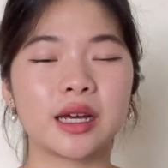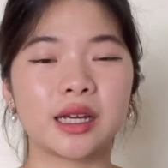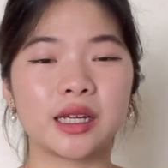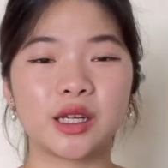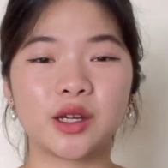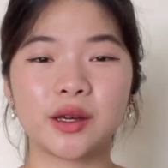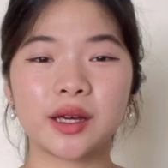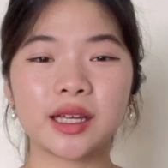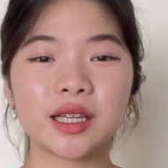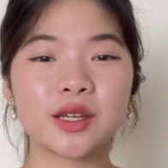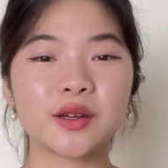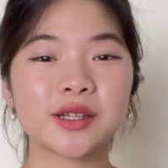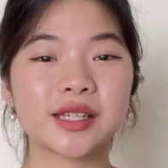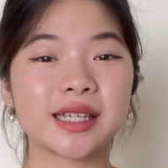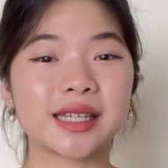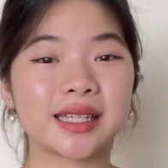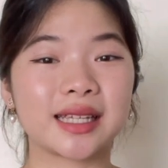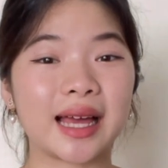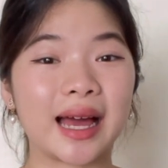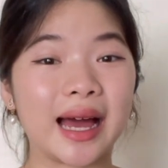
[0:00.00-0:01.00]
You can use
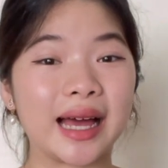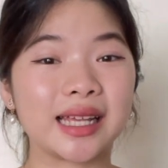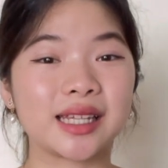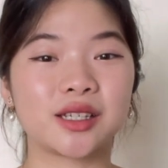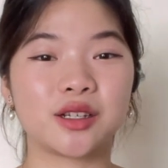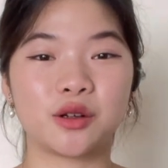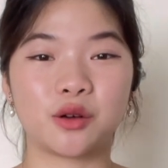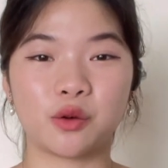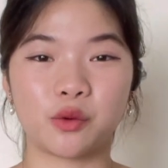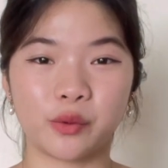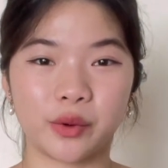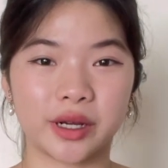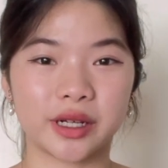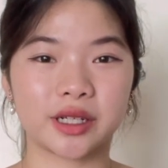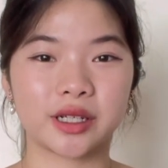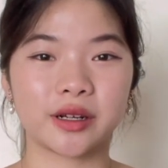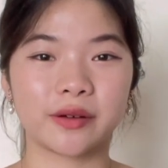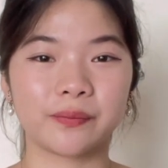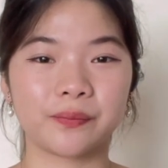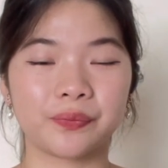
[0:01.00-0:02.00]
it as you wish.